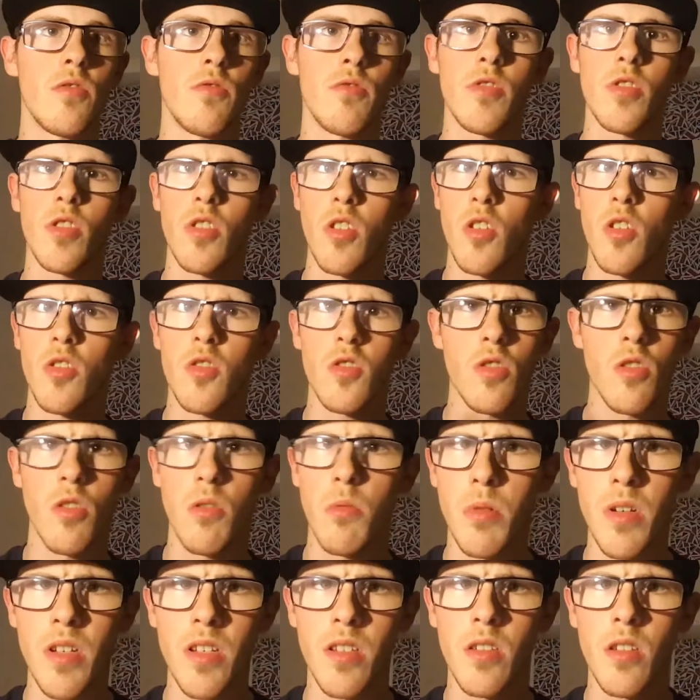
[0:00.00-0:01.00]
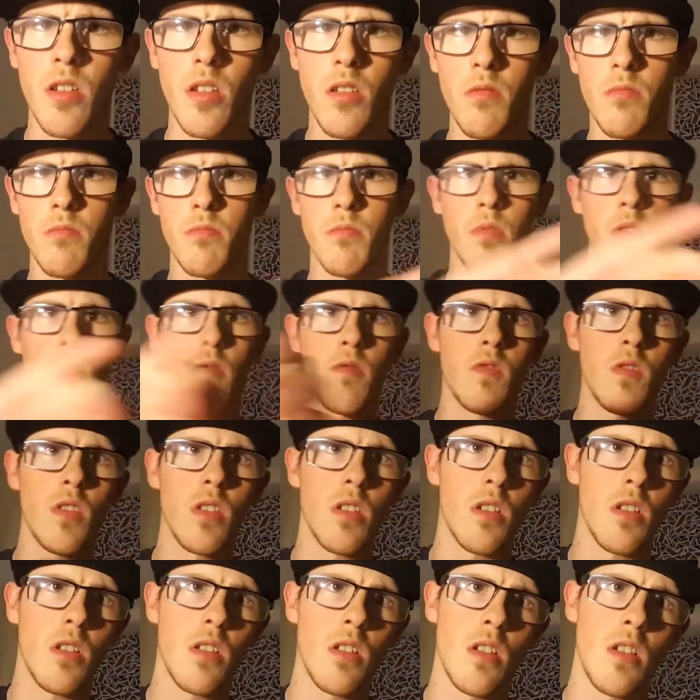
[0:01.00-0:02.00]
and she goes to a window and moves
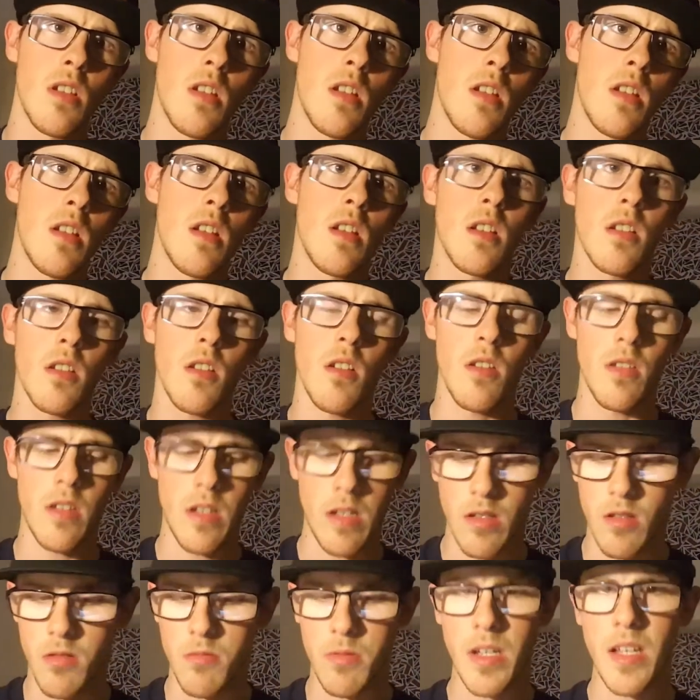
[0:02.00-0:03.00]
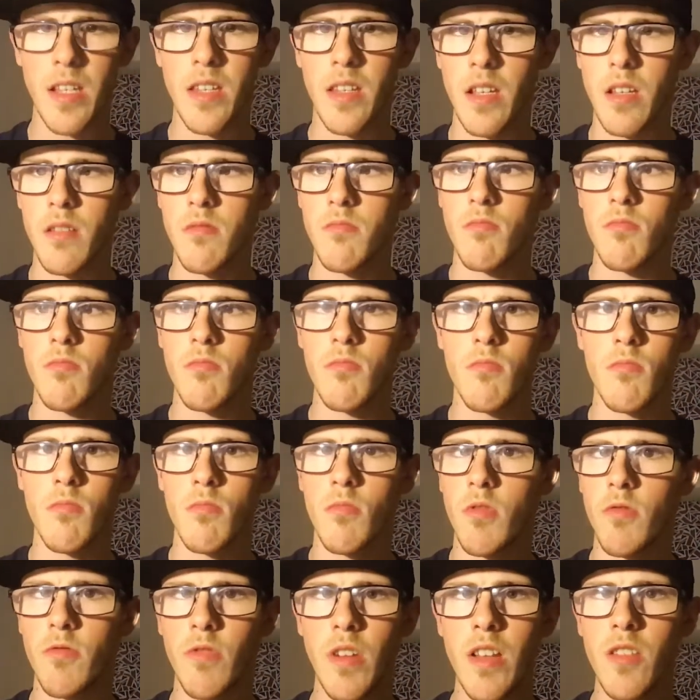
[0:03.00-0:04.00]
her going down the way, and then
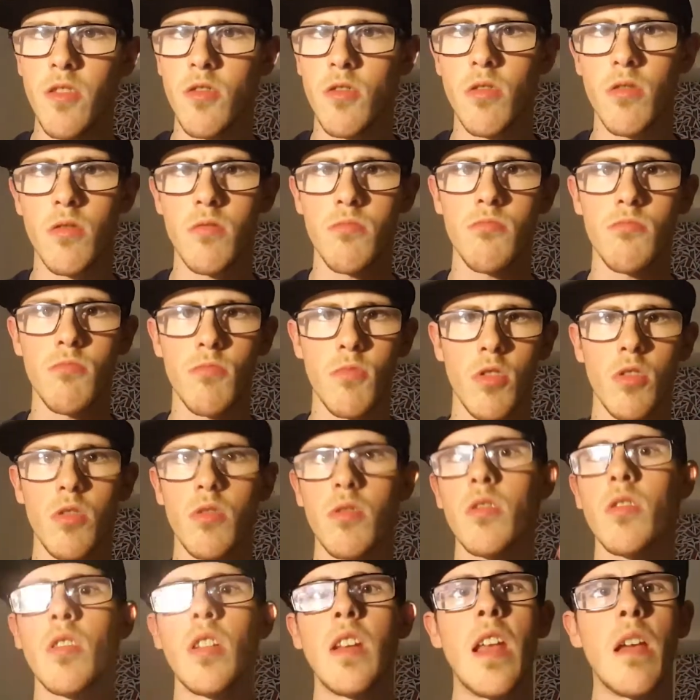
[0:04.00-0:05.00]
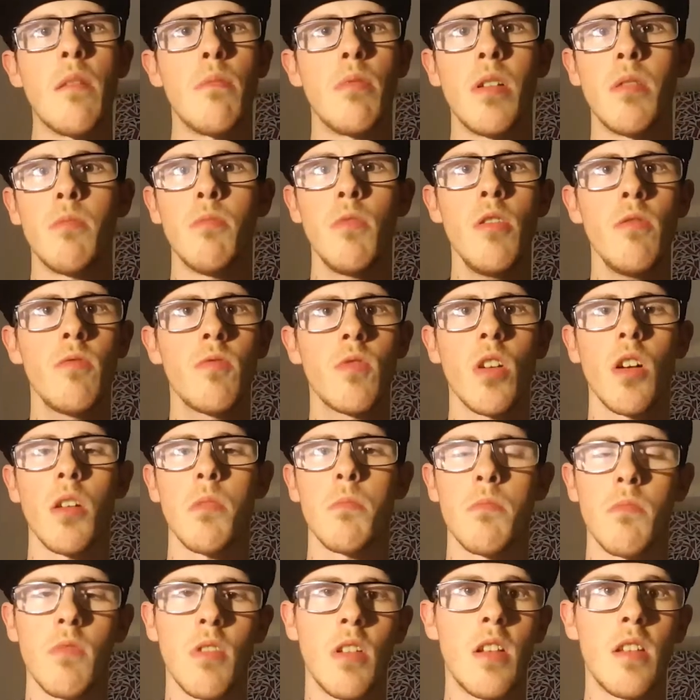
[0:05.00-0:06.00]
her friends are on the neighbouring
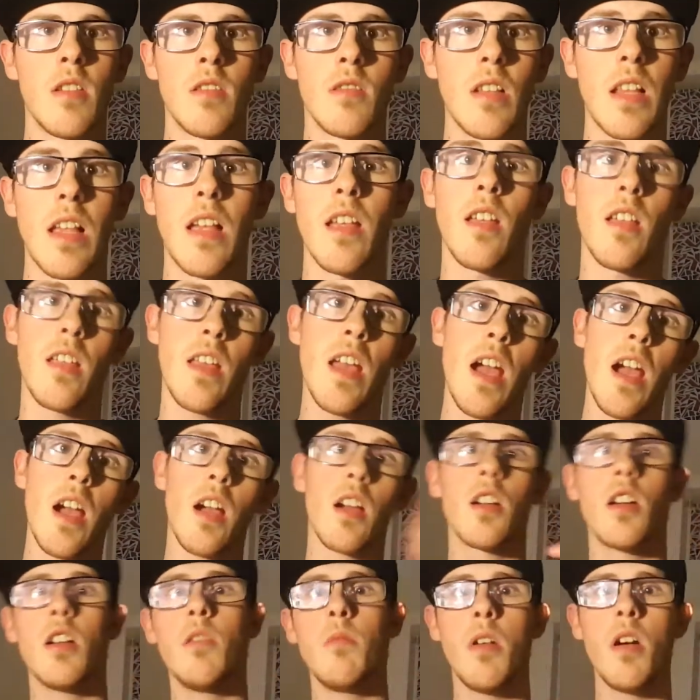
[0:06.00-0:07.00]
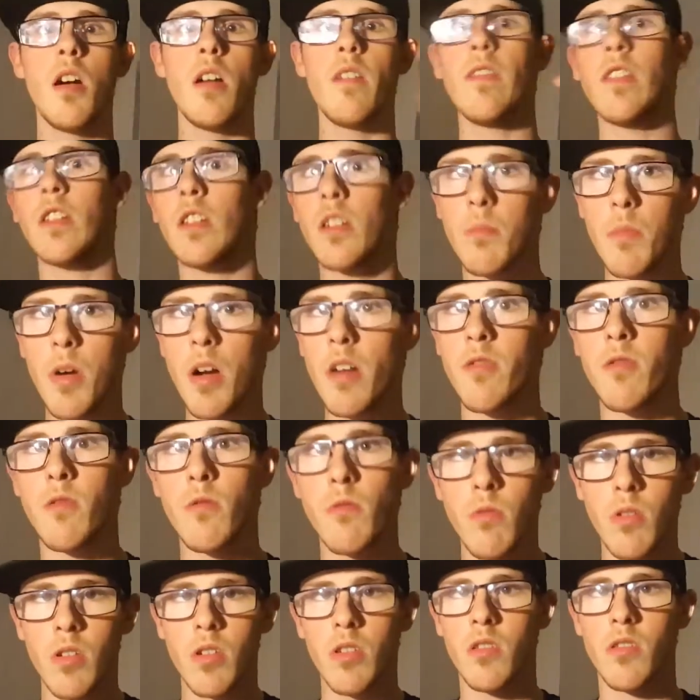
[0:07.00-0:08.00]
rooftop. Like, yeah, come over,
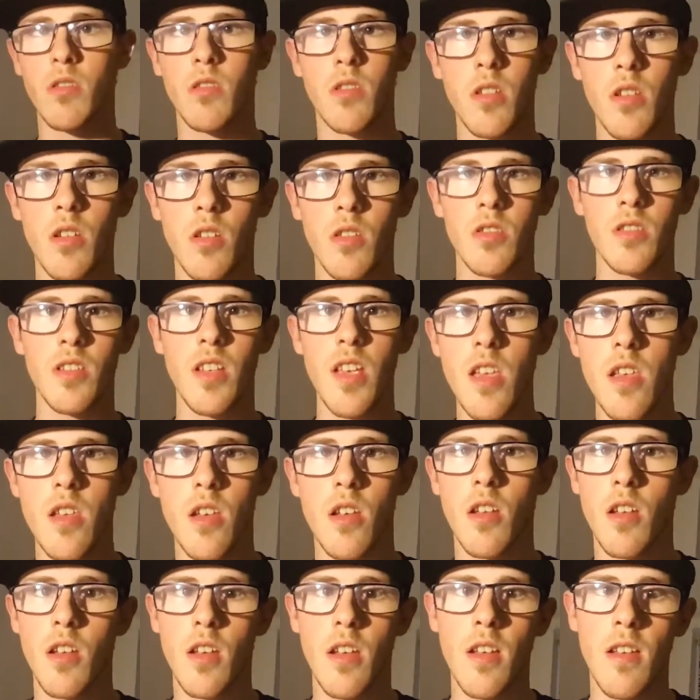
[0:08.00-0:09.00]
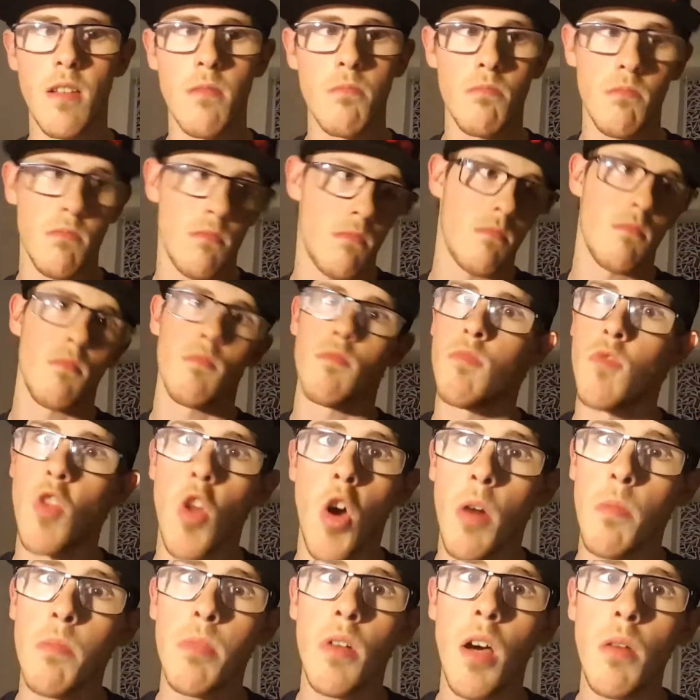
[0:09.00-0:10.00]
we want to see you.
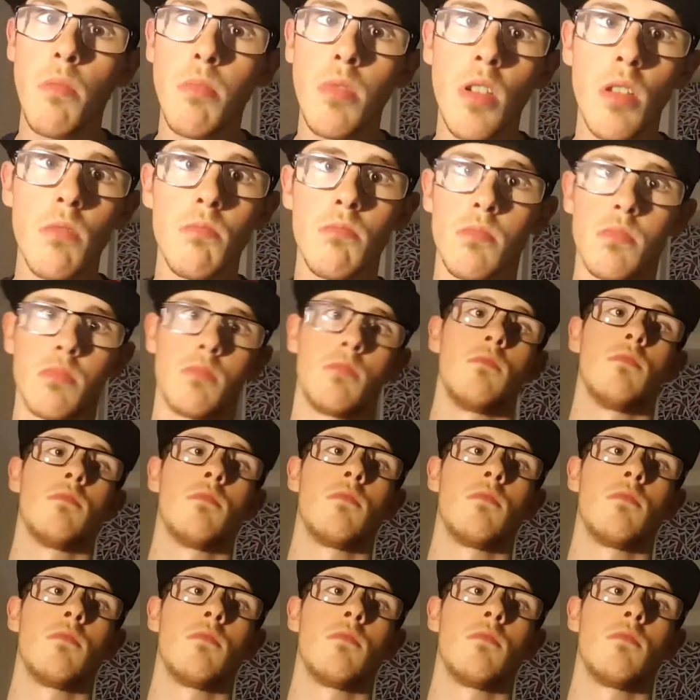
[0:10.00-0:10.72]
No problem.